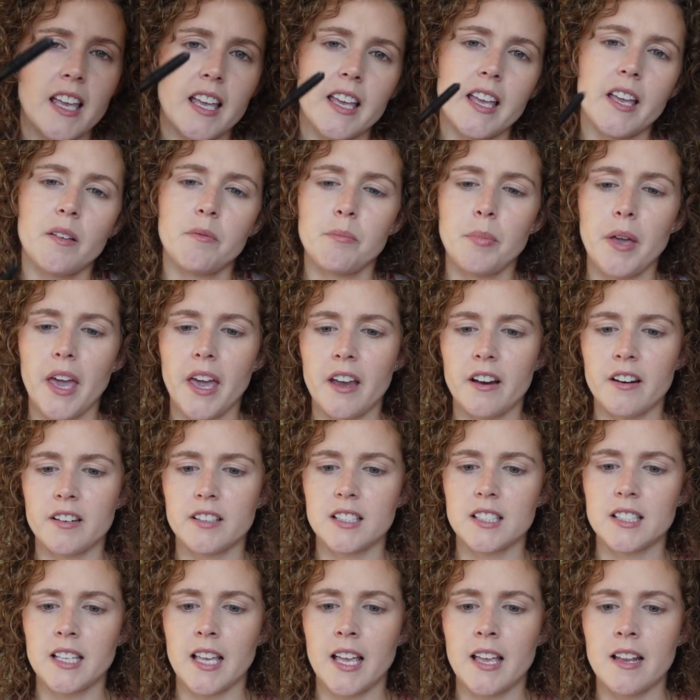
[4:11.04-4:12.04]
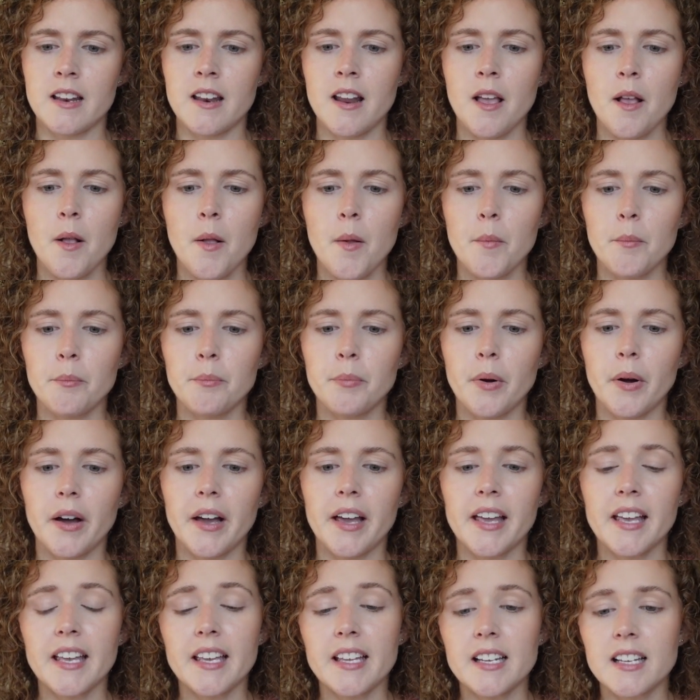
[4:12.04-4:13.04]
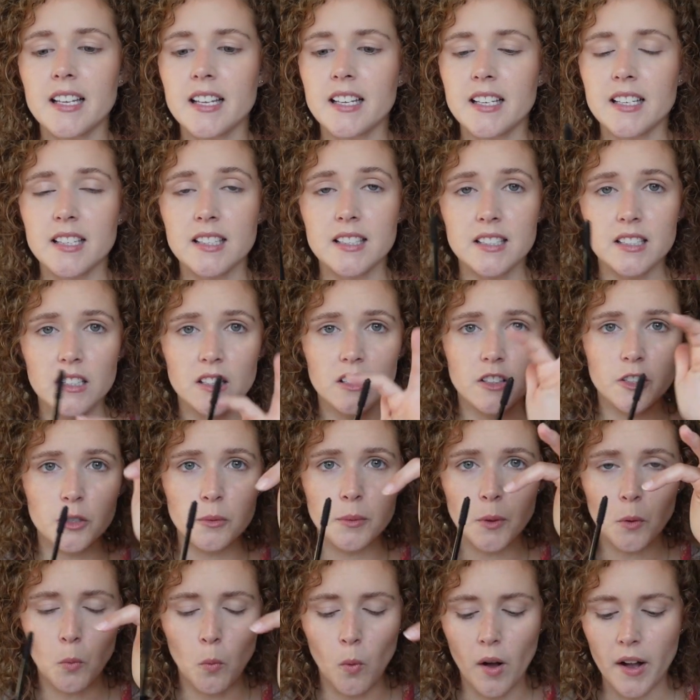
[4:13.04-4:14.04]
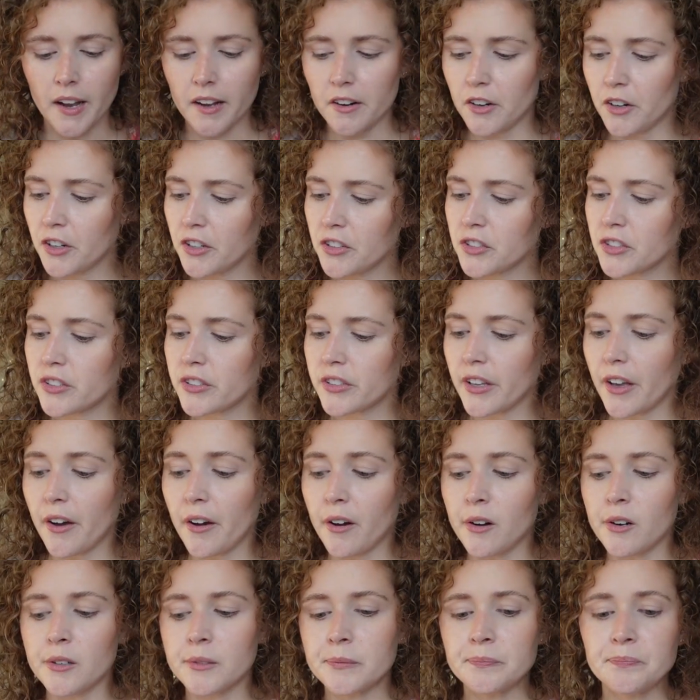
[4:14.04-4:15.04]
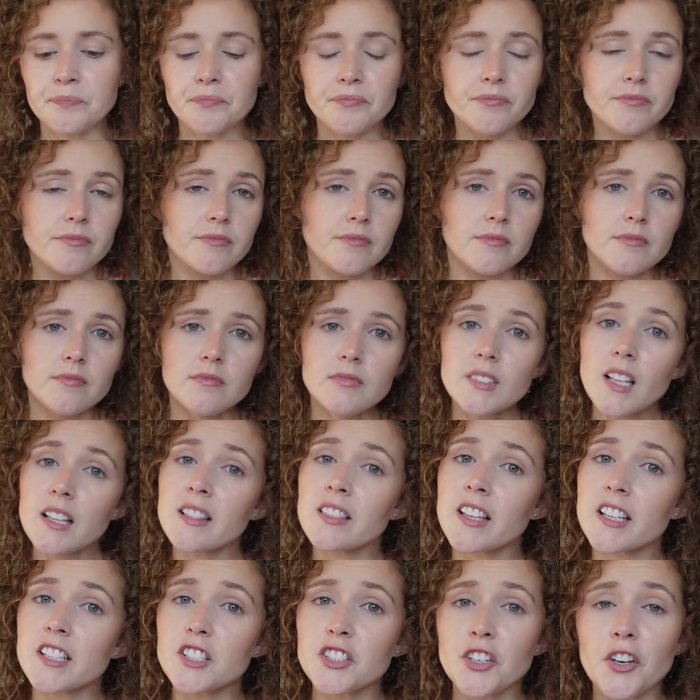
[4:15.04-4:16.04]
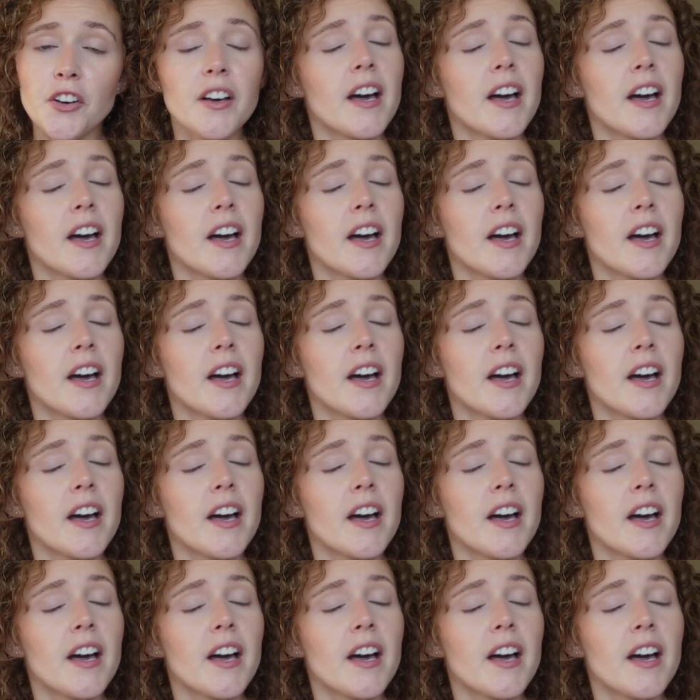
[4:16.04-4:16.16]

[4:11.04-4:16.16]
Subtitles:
a comparison. But it is a little bit wider, so let's go